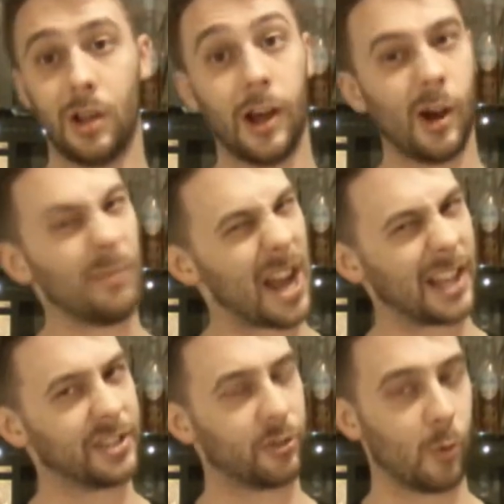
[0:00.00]

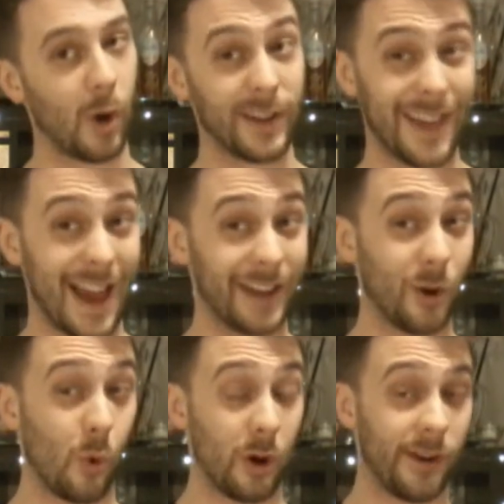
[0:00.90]
As for what
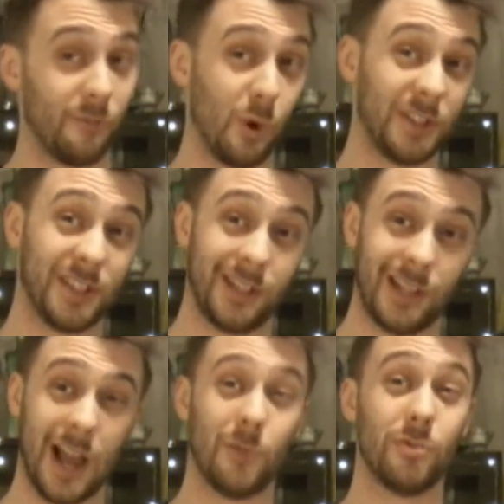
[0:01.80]
category of
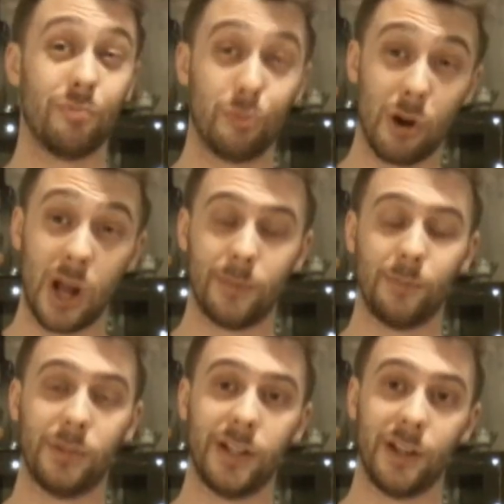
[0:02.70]
whiskey, I would
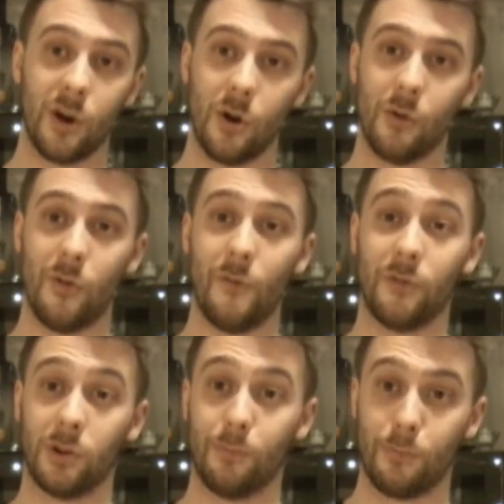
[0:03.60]
probably go
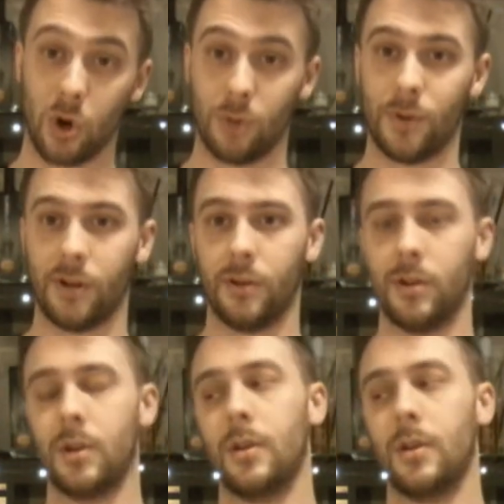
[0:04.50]
for bourbon.